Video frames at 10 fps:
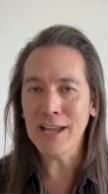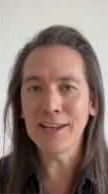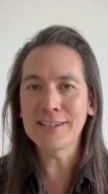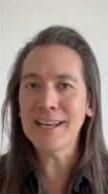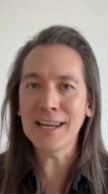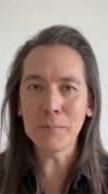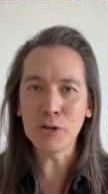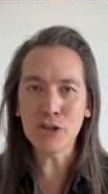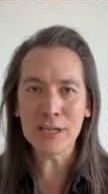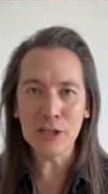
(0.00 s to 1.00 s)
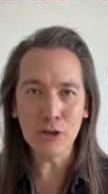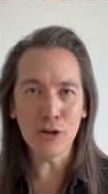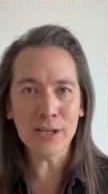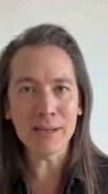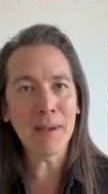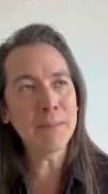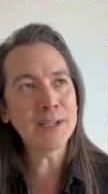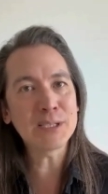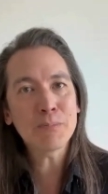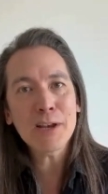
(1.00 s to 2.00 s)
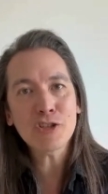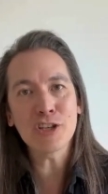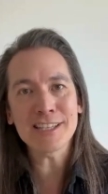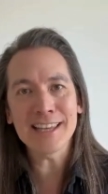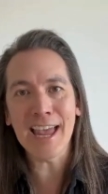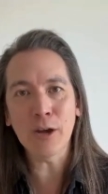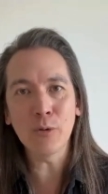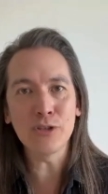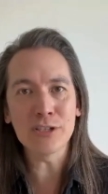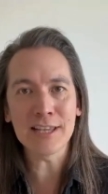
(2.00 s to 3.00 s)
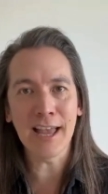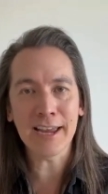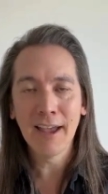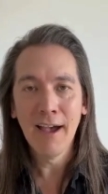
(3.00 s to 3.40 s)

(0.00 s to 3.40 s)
understanding machine learning, maybe specialist languages like